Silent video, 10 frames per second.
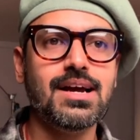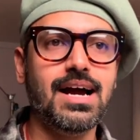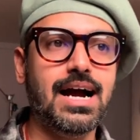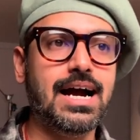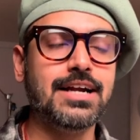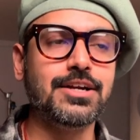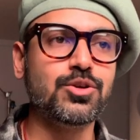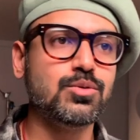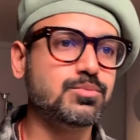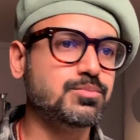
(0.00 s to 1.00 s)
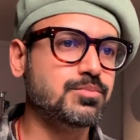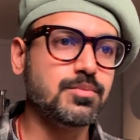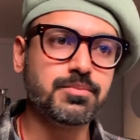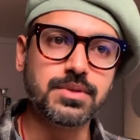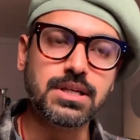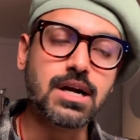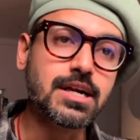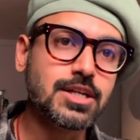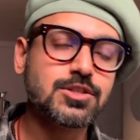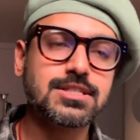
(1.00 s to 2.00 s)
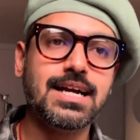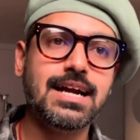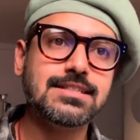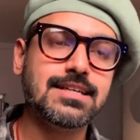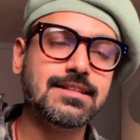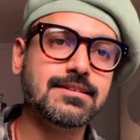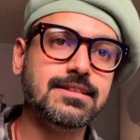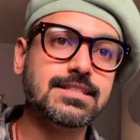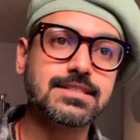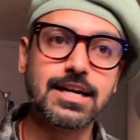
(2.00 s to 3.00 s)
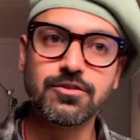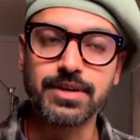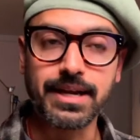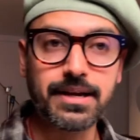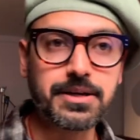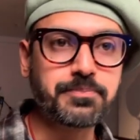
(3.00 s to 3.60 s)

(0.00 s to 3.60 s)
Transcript: and the continuous lights and this kind of a gear